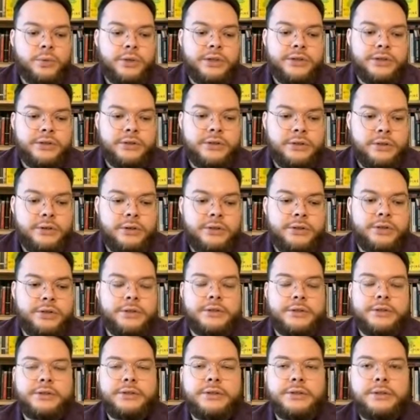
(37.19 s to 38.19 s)

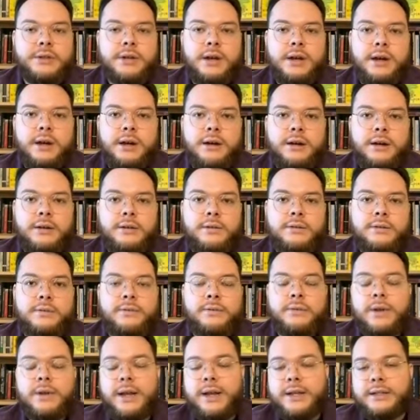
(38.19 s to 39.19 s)
resurgence of
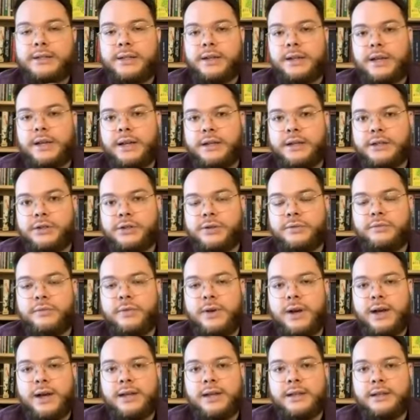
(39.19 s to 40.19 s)
anti-Asian
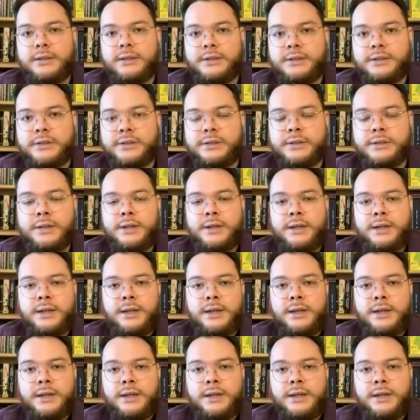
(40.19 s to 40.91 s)
violence